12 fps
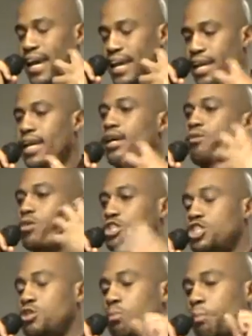And then
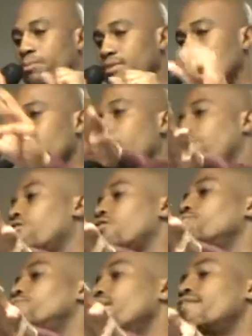once you send that prayer
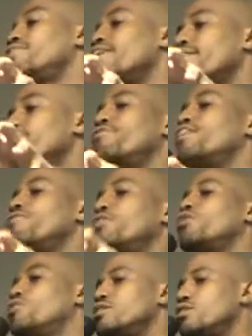up, you have to have the faith to
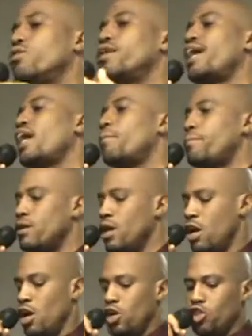know that's going to happen.
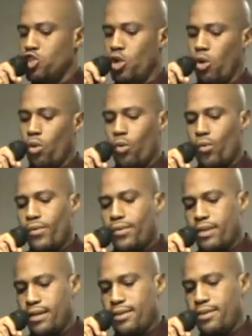Amen. So
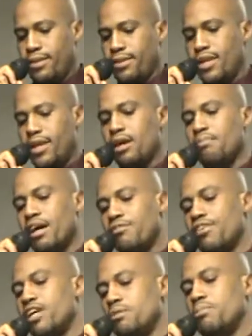the, the thing
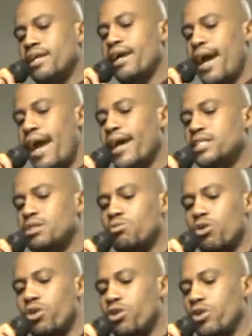about faith being an
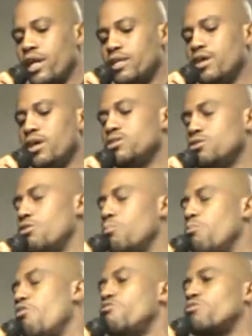action word is also a
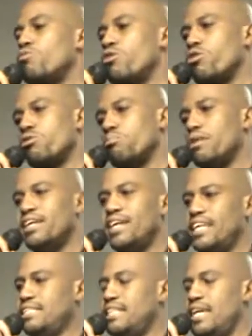moving word, but it,
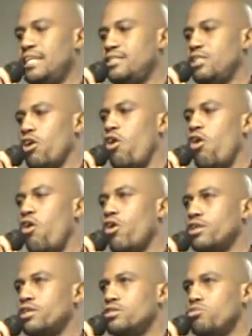it's it's the
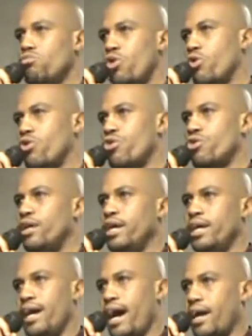hardest word
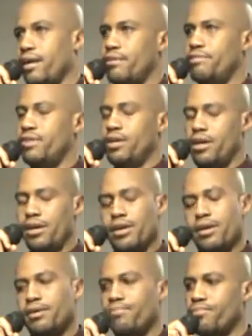out of the
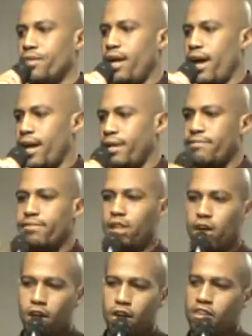uh, out of
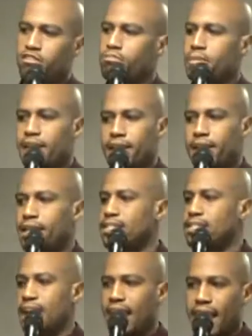love,
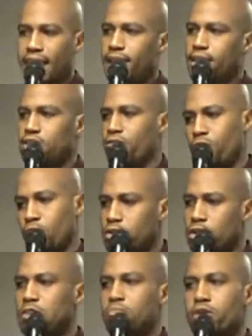meekness, kindness, the fruits
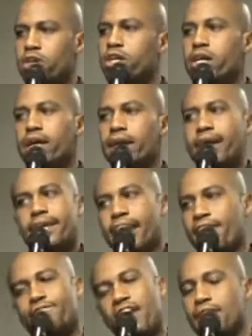of the spirit.
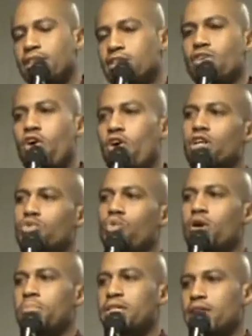That faith is the hardest
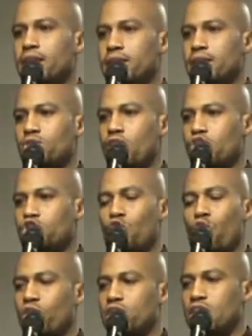one because as
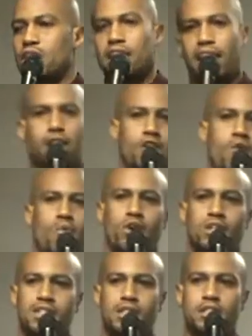soon as it look like it don't
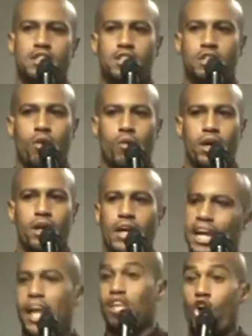work, it's easy just to quit.
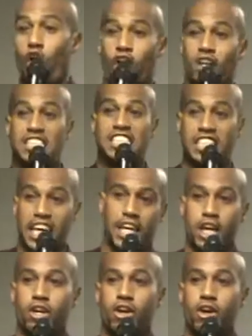It, it's hard to stick
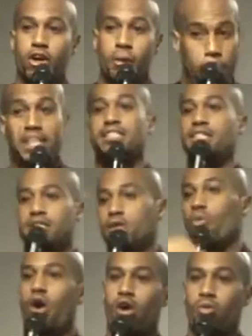in there, but it's
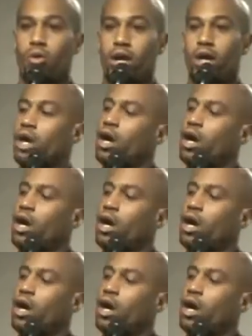easy to walk away.